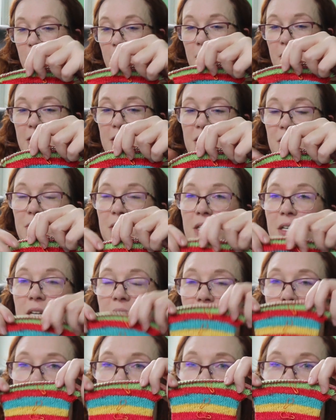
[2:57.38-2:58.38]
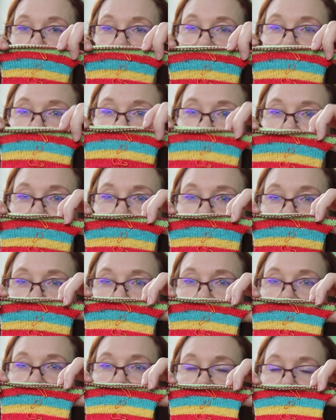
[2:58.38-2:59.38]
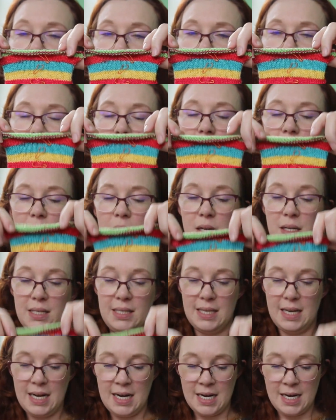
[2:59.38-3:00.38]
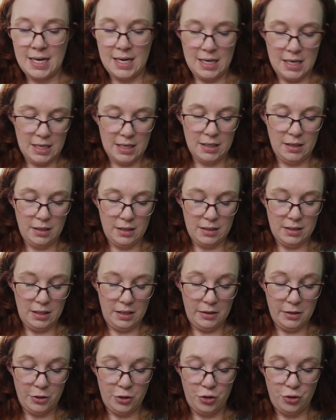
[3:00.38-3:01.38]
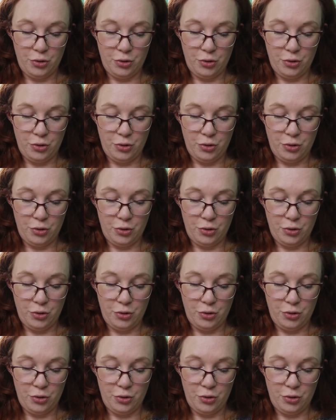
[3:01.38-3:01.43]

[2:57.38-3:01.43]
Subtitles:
Yes, I'm a tiny bit ahead of my time because I needed